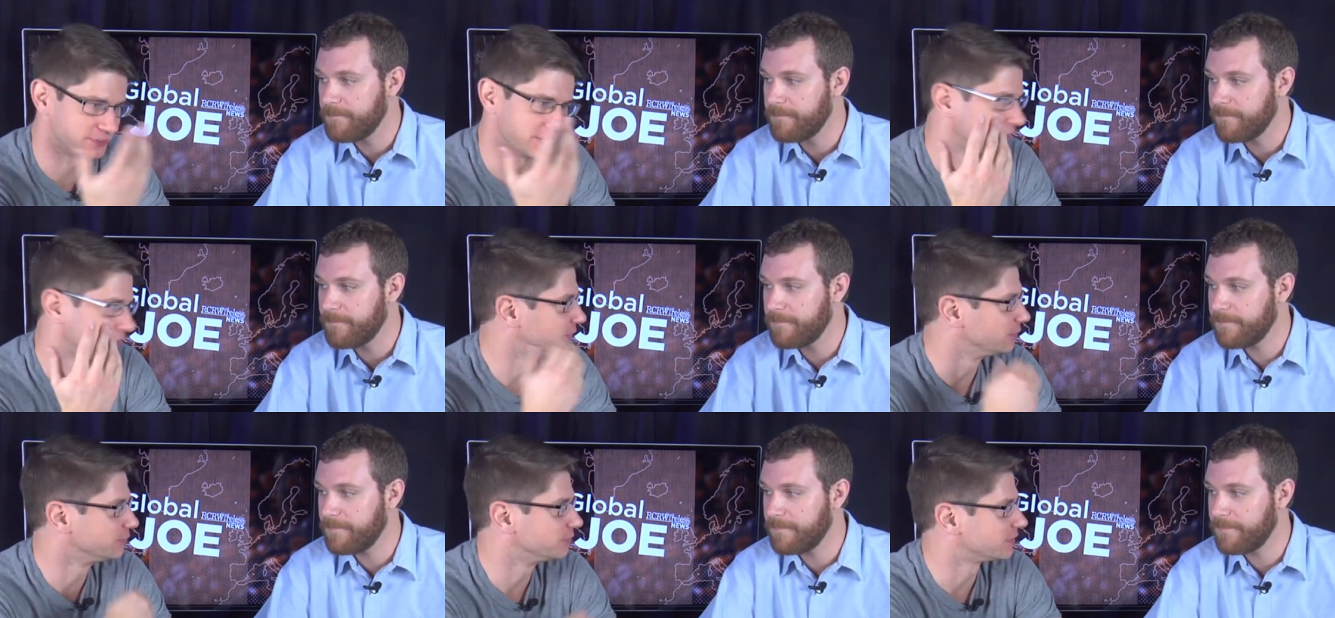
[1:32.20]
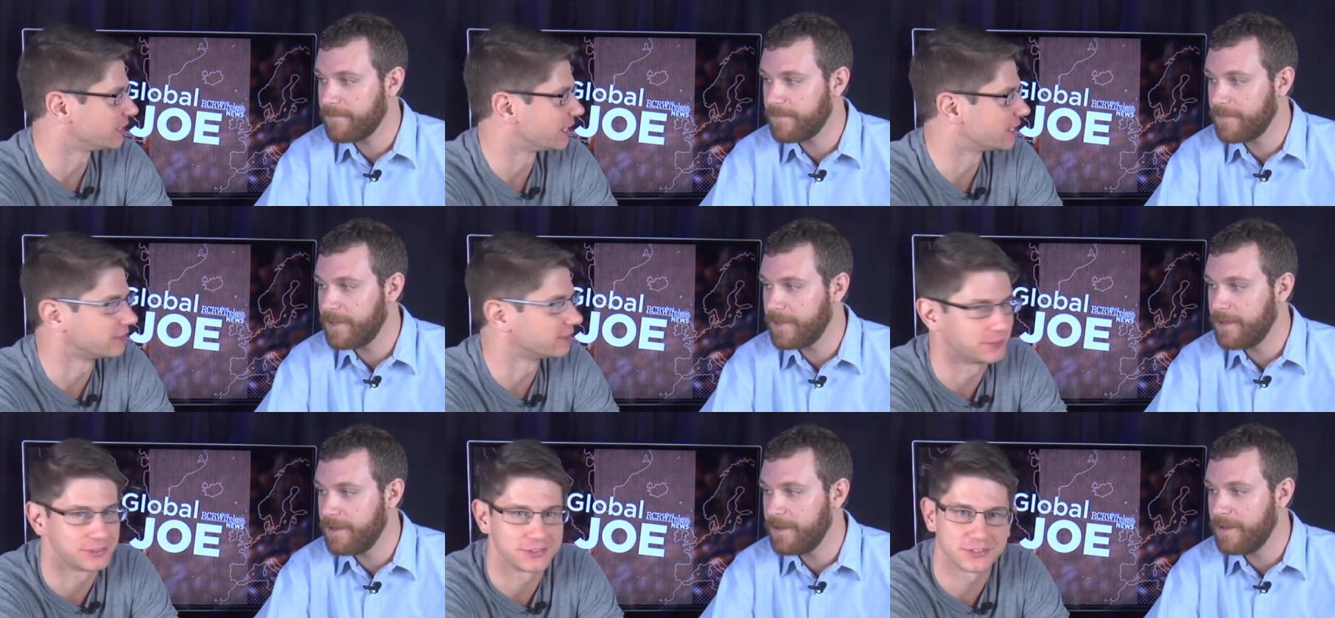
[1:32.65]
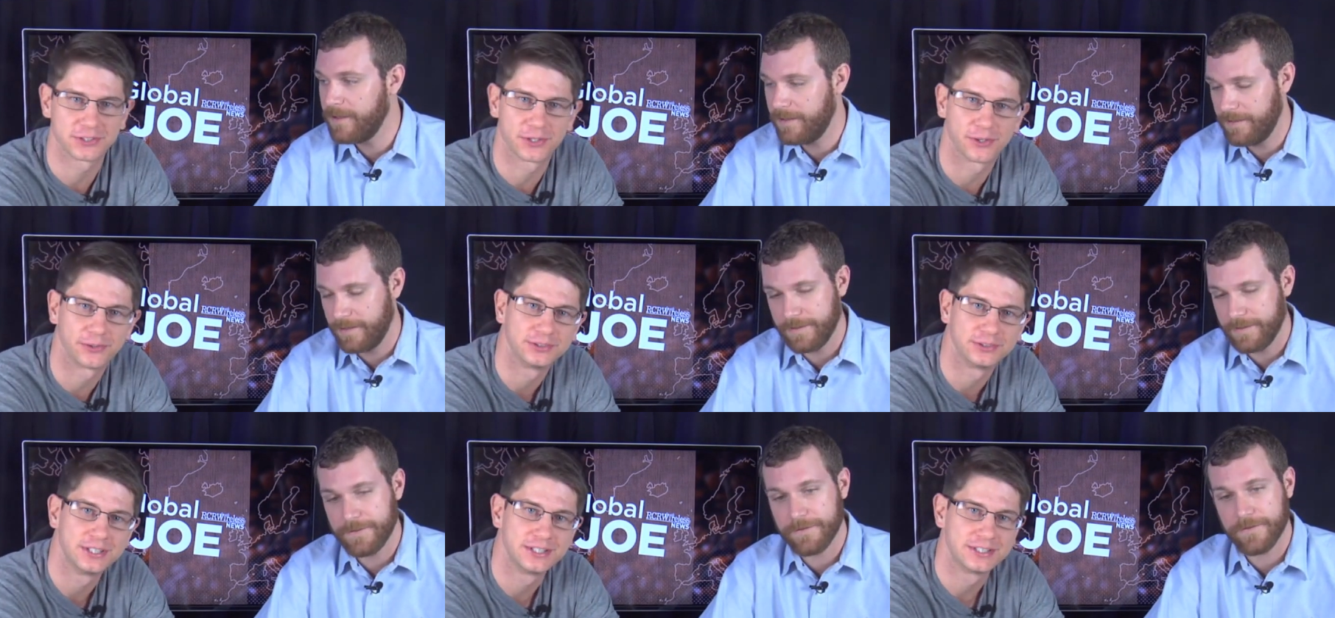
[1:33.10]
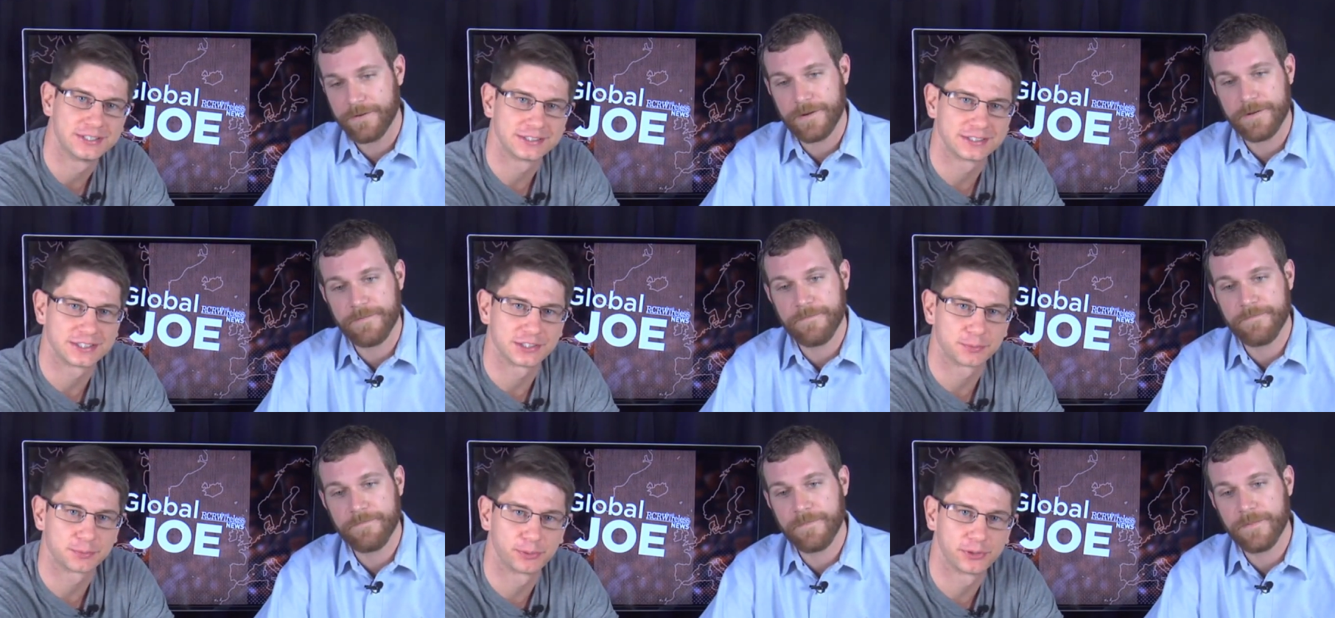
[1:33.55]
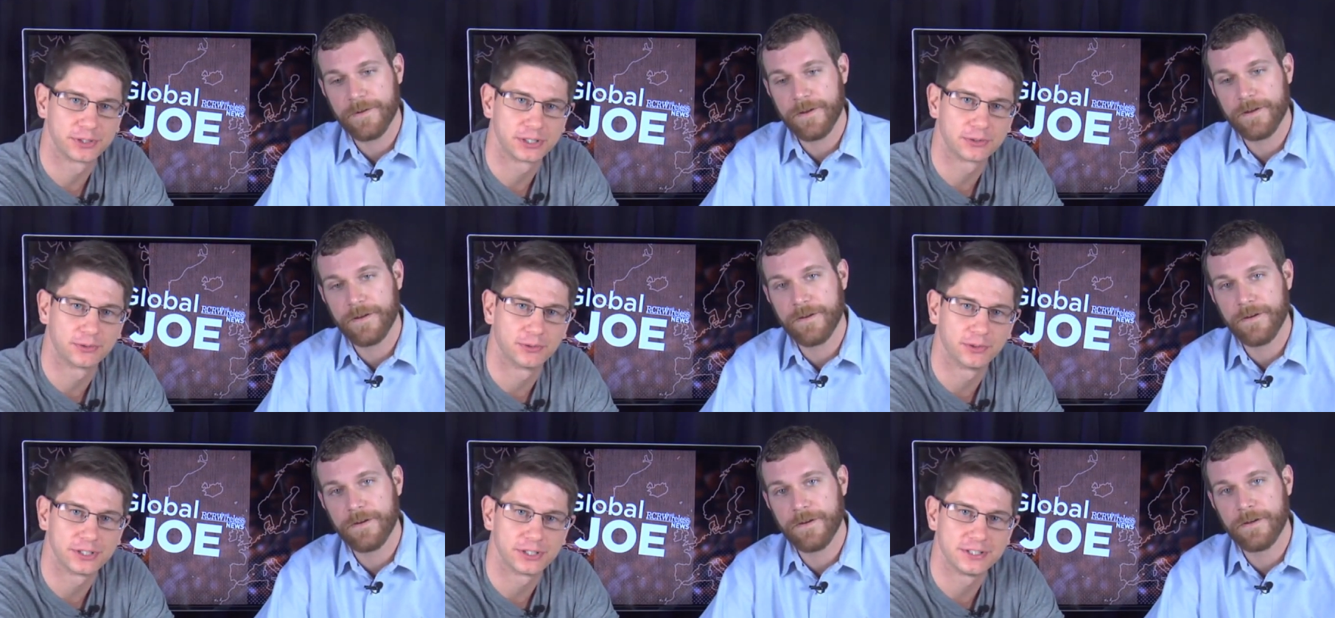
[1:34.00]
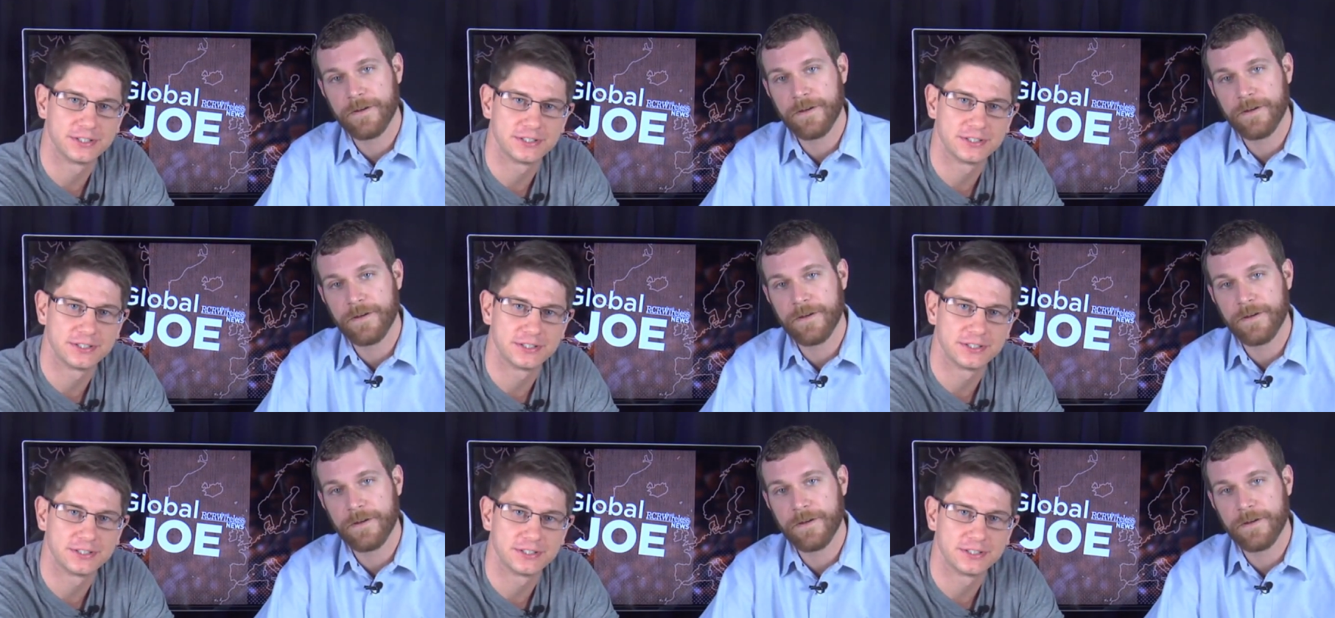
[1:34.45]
Speaker 1: setting new standards, so that's, right. that's pretty cool.